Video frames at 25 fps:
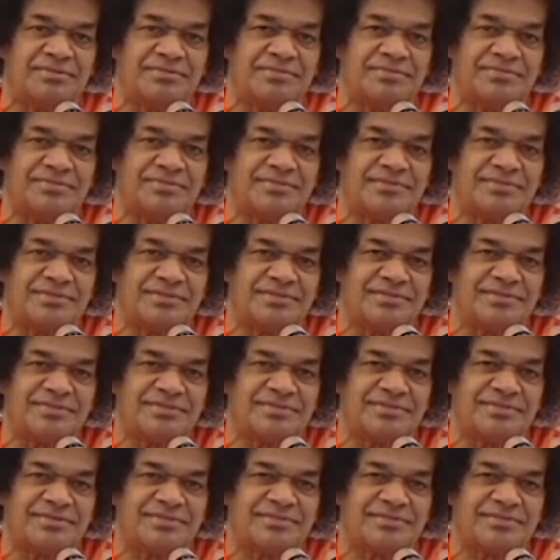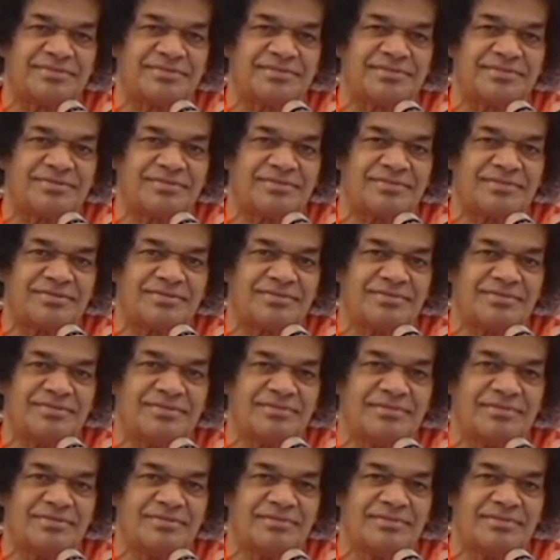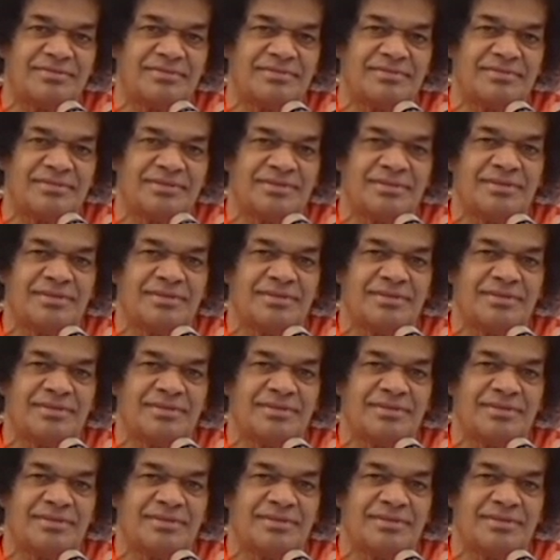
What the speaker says: If you think the rest, what for is the life?